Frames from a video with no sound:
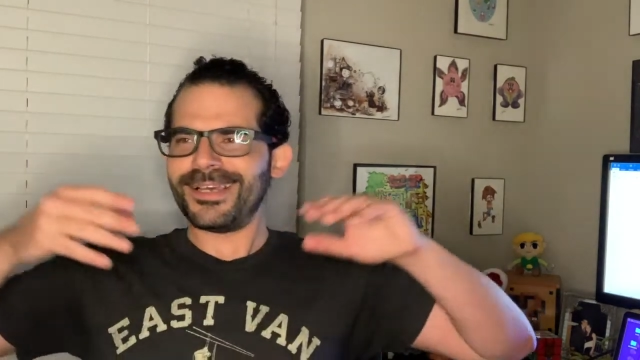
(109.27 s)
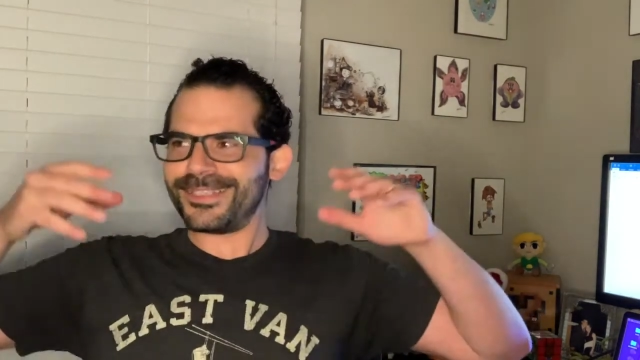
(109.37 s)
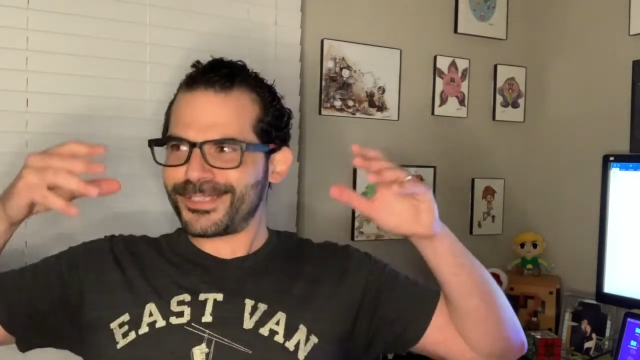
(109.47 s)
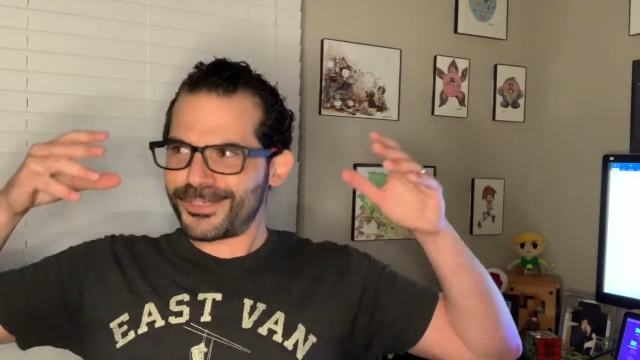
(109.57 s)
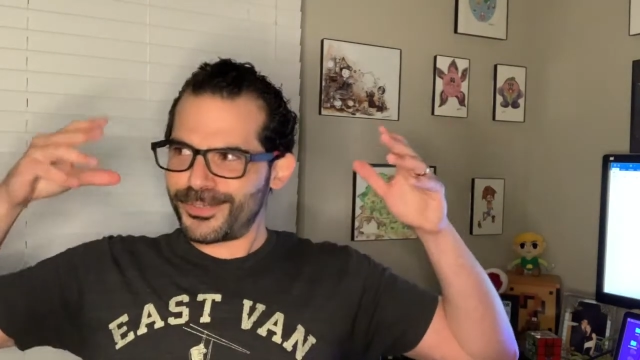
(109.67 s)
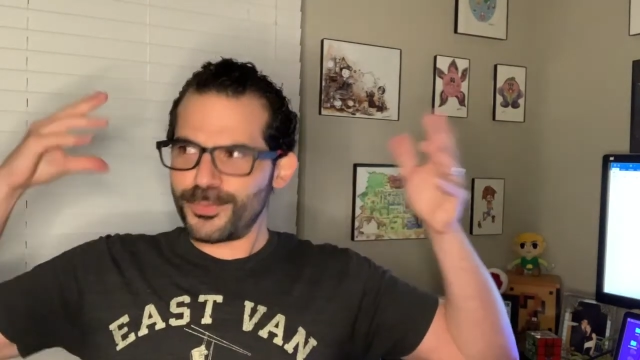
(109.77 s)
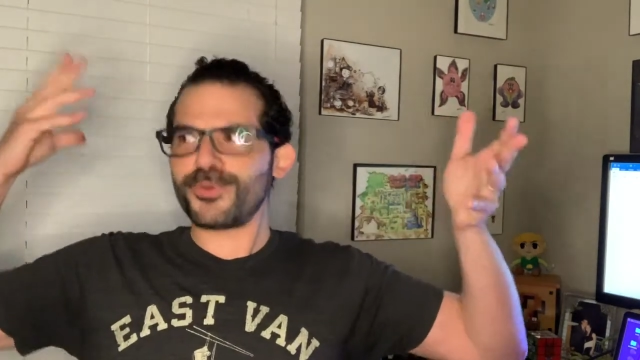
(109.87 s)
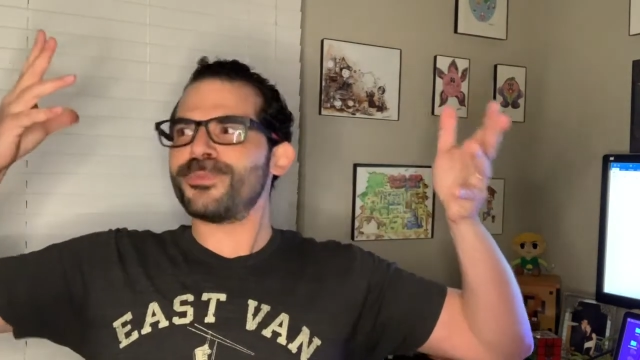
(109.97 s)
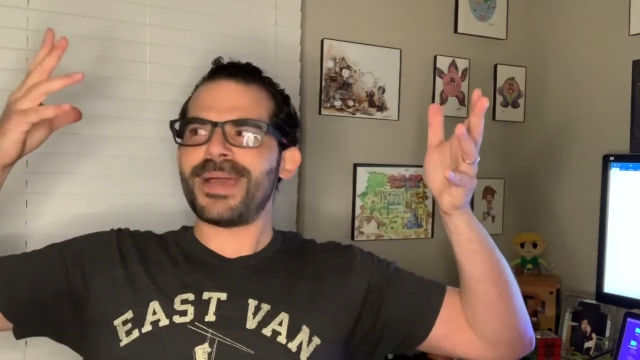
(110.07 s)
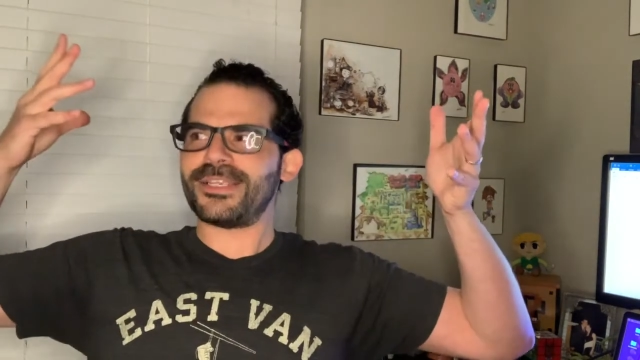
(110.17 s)
It's
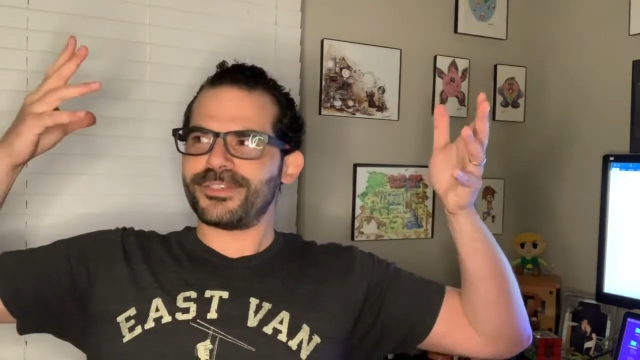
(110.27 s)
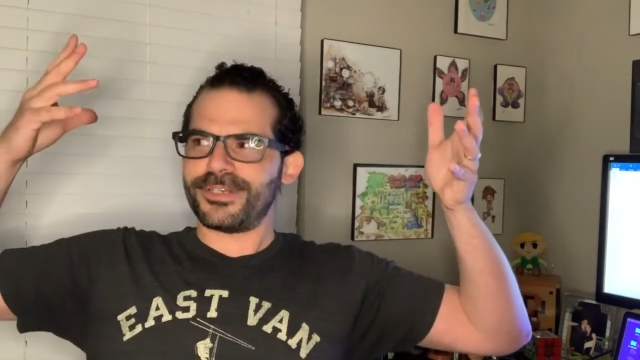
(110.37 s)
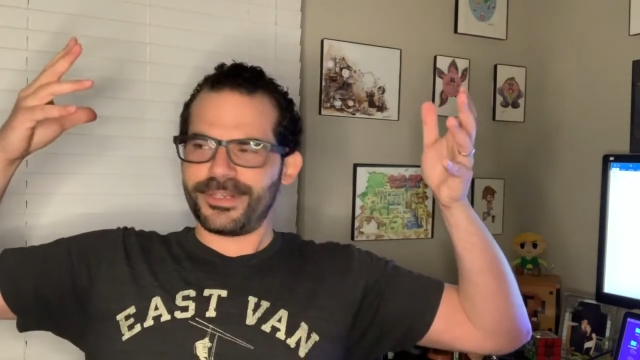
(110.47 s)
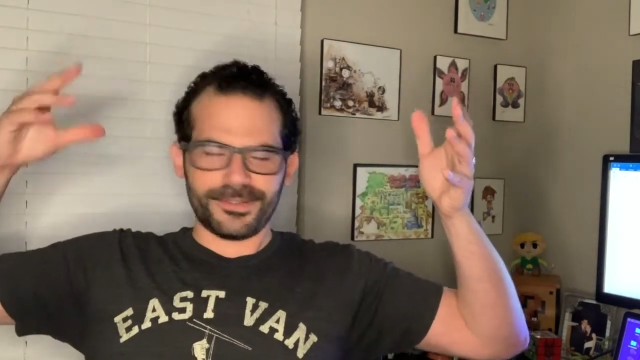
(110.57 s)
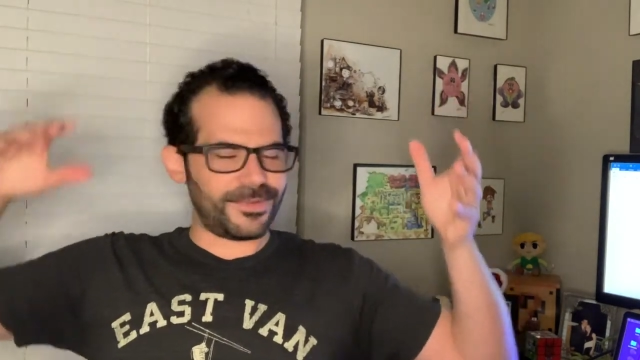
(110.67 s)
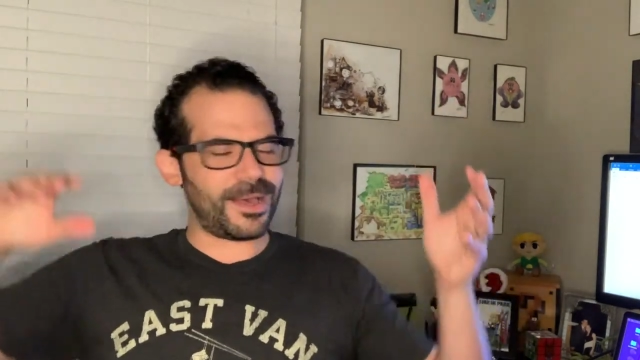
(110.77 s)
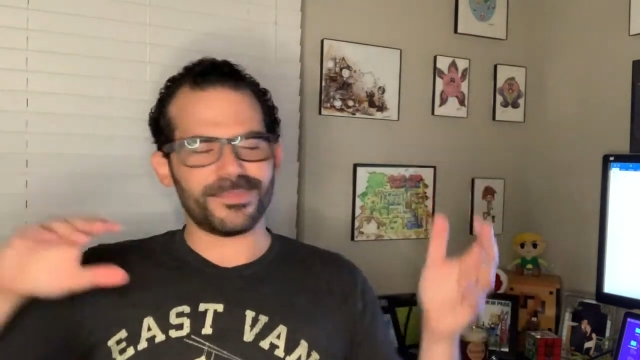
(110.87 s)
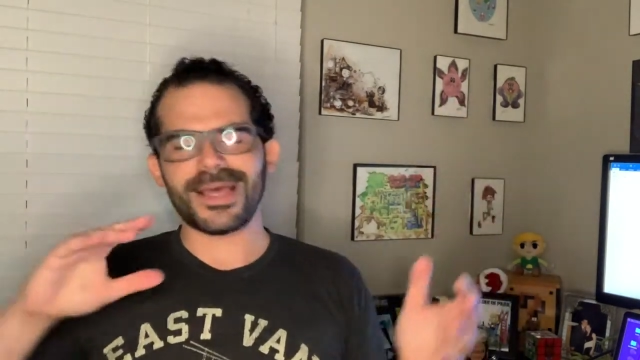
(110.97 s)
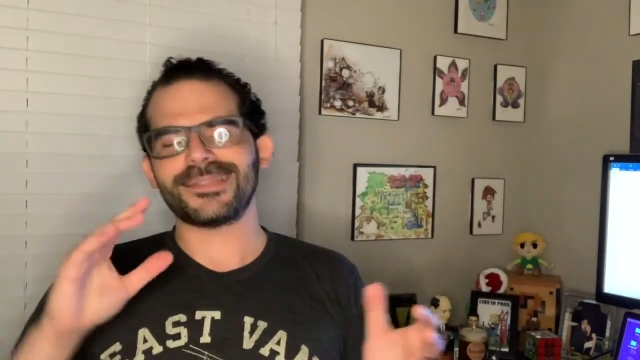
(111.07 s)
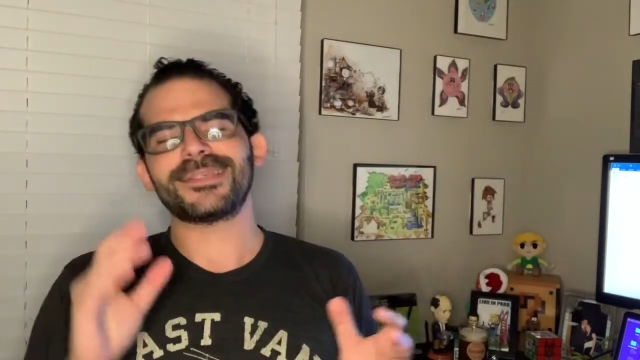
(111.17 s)
super imaginative. I'm
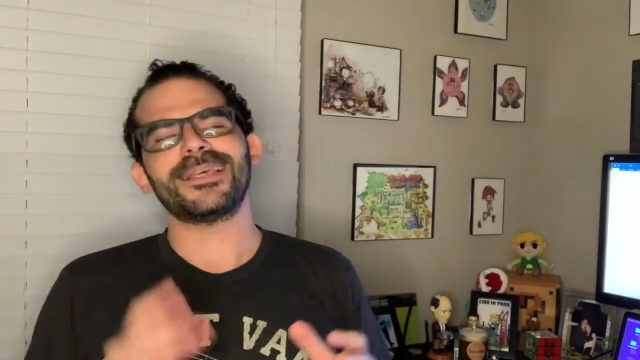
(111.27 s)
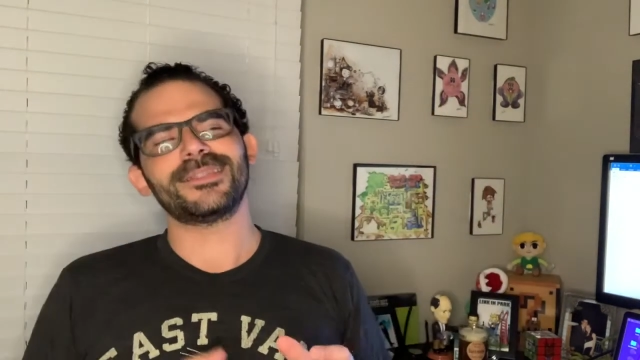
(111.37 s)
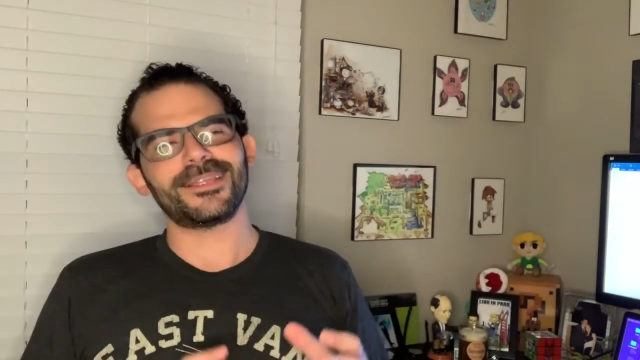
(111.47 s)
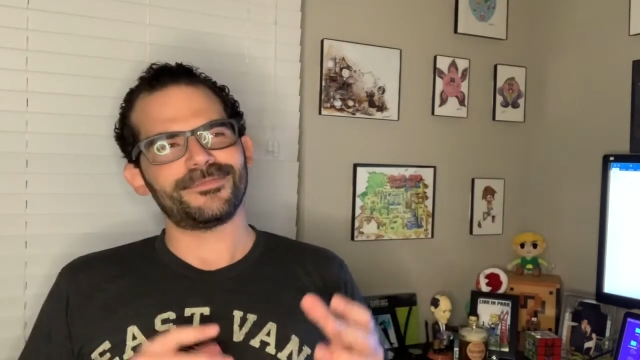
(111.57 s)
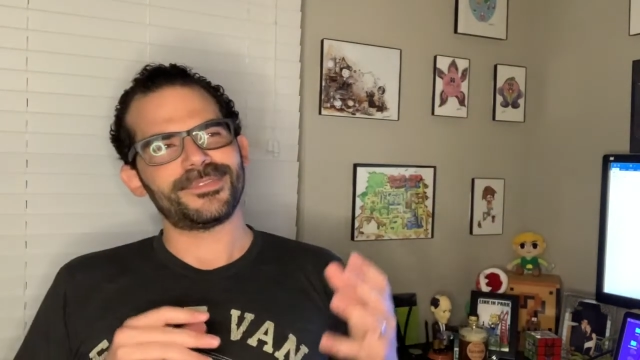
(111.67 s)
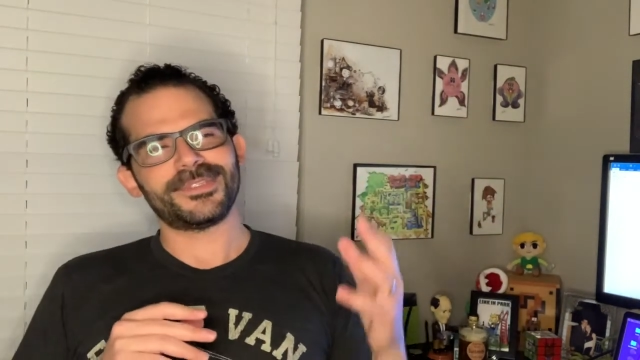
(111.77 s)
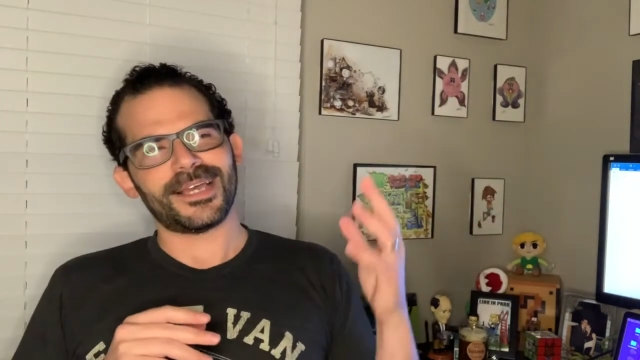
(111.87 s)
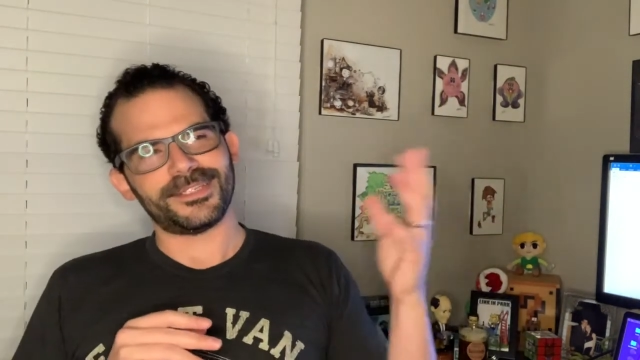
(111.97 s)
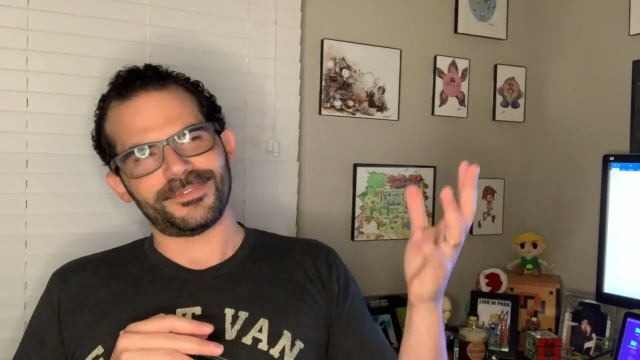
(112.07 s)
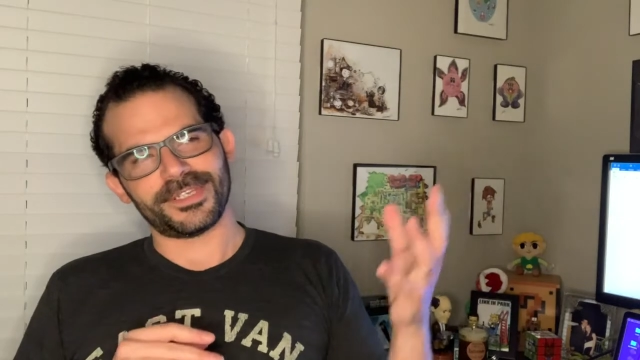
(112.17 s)
not saying that
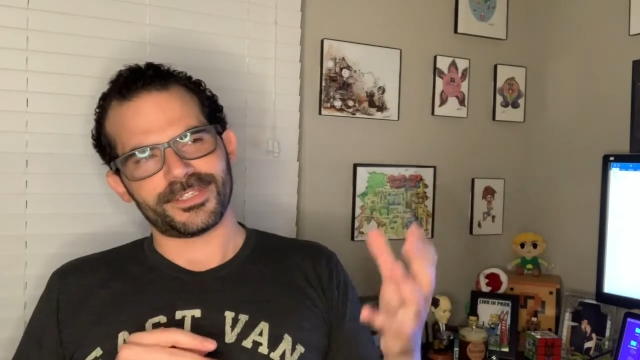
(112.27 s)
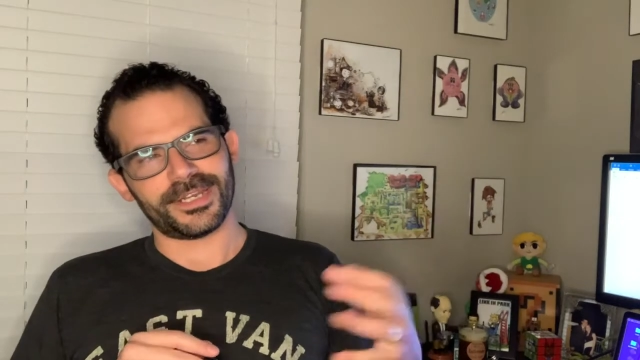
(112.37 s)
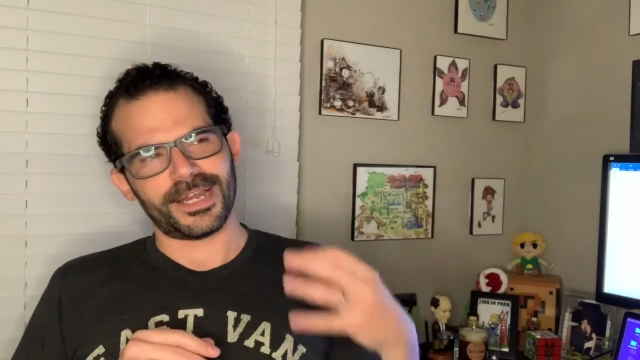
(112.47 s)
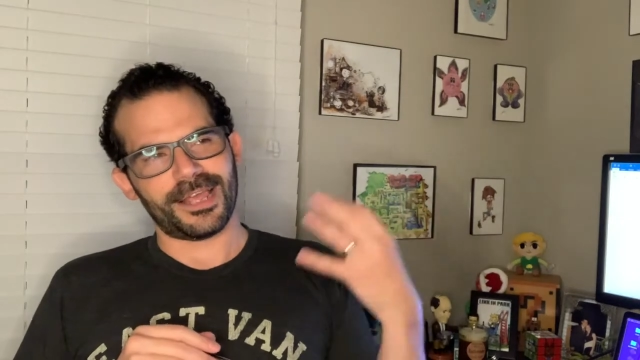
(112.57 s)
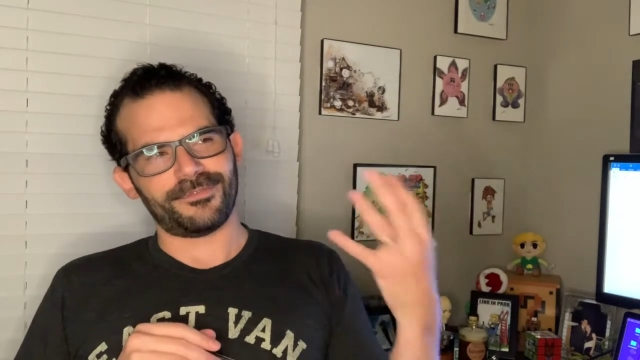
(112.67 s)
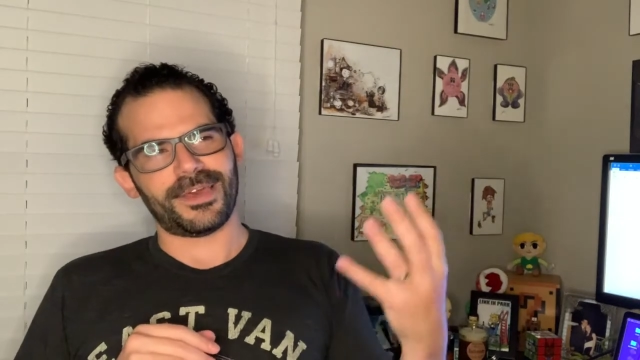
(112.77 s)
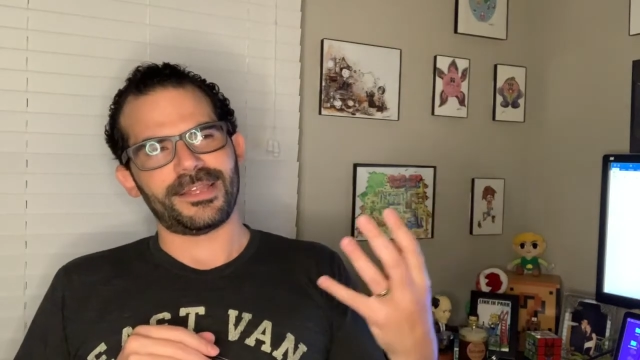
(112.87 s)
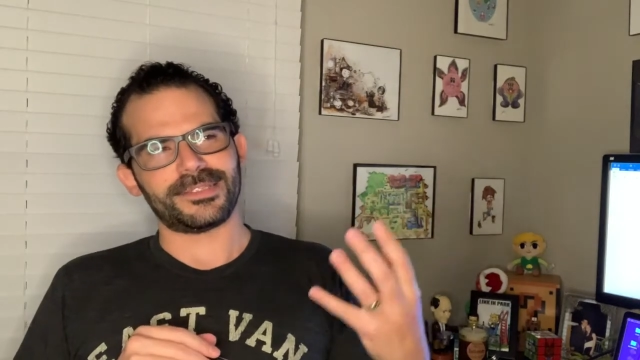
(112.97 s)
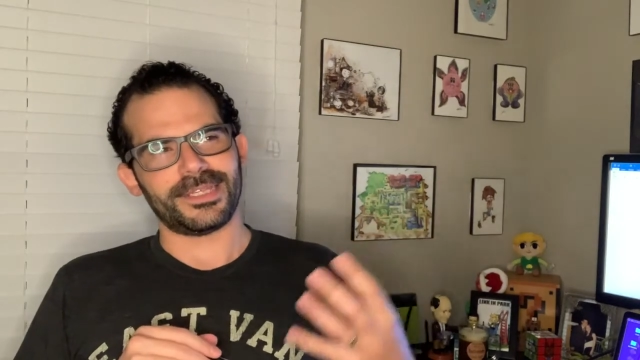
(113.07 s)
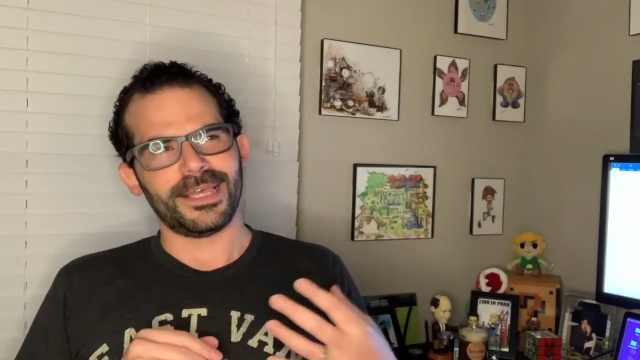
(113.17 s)
science fiction and high
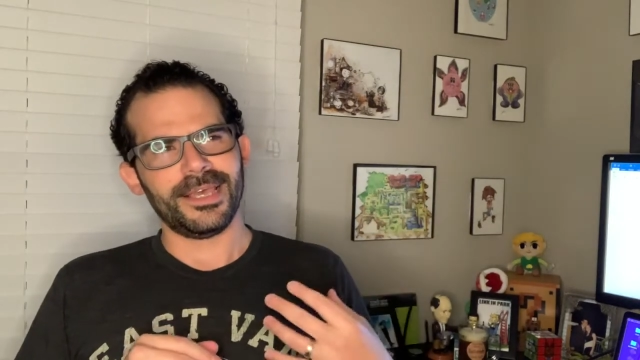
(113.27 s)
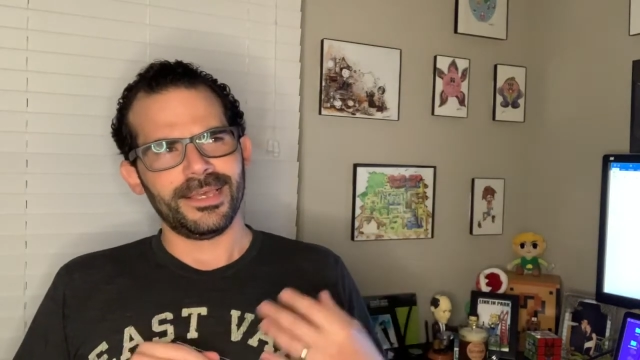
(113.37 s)
fantasy